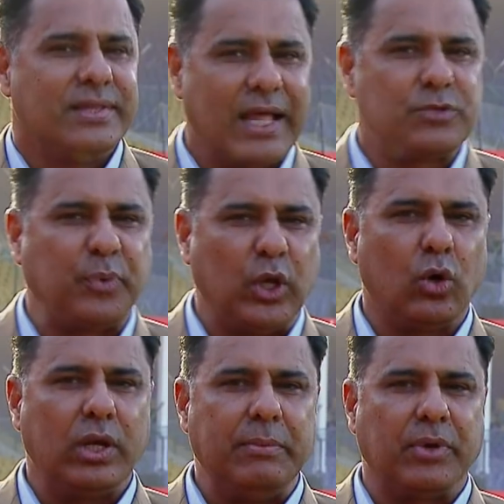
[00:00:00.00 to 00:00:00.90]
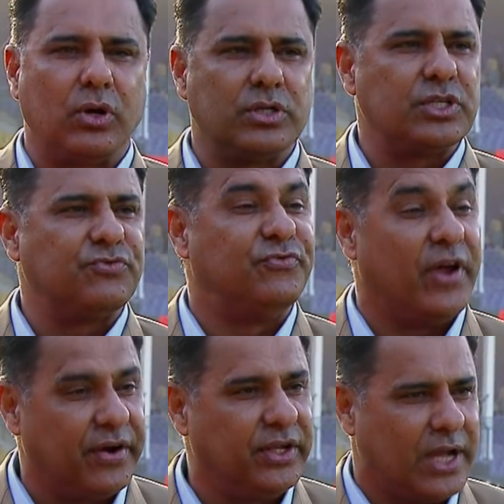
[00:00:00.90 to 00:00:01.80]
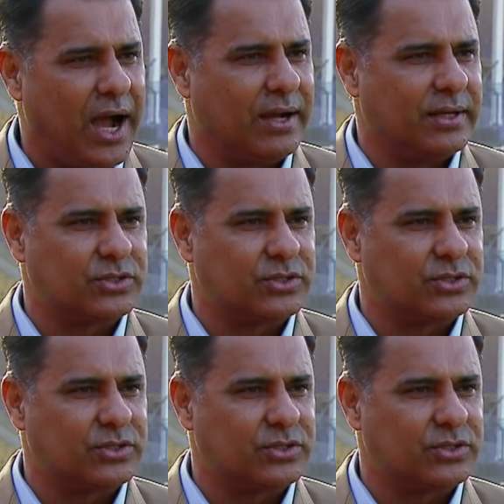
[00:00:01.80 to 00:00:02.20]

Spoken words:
That's purely because he's very young.